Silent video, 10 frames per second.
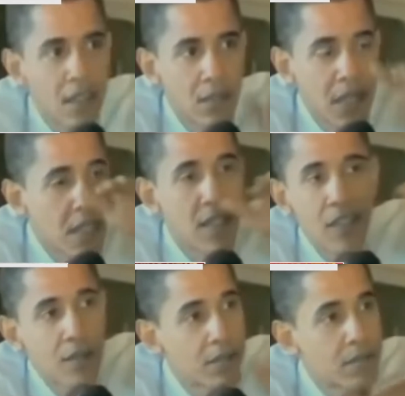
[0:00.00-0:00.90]

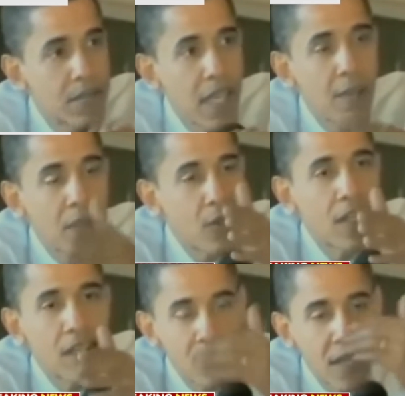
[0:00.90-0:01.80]
because I'm capping
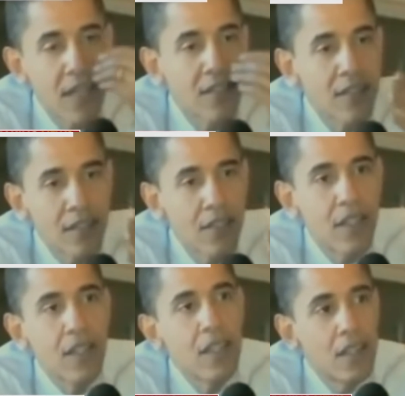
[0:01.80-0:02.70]
greenhouse gases.
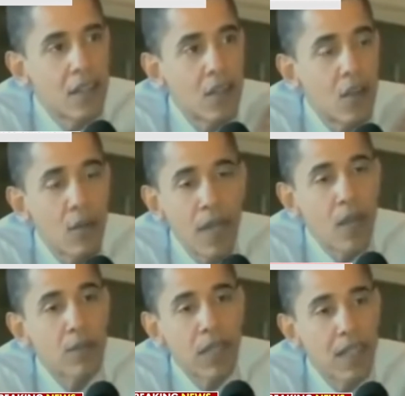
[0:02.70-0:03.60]
Coal
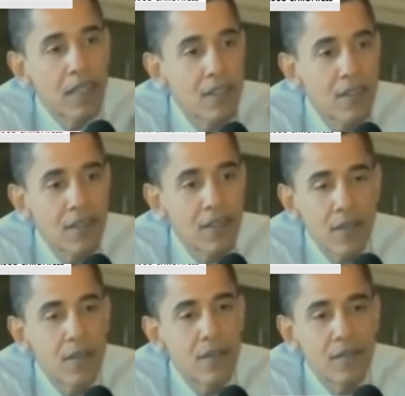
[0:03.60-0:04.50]
powered plants,
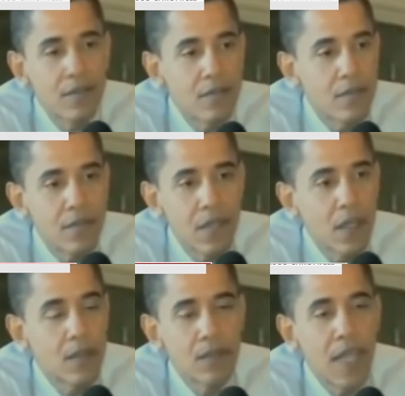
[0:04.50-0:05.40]

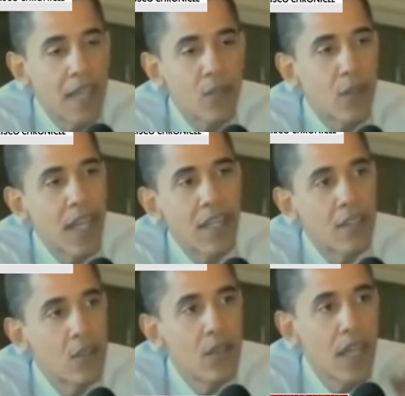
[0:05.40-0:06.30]
you know, natural
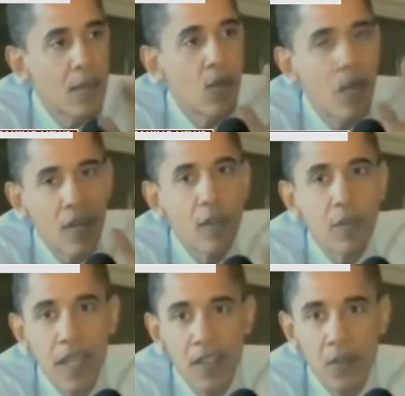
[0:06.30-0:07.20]
gas, you name it, whatever
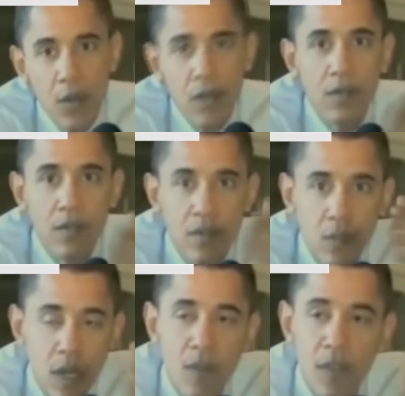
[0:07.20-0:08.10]
the plants were,
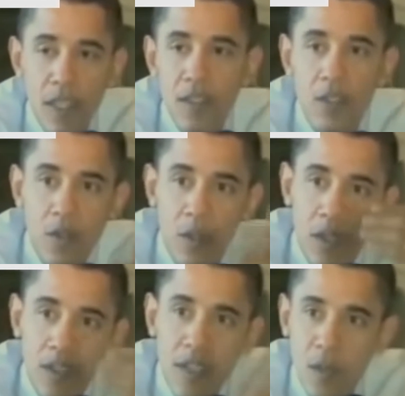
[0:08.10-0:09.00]
whatever the industry
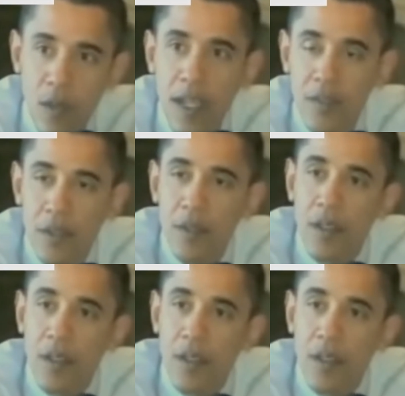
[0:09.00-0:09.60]
was, they would have to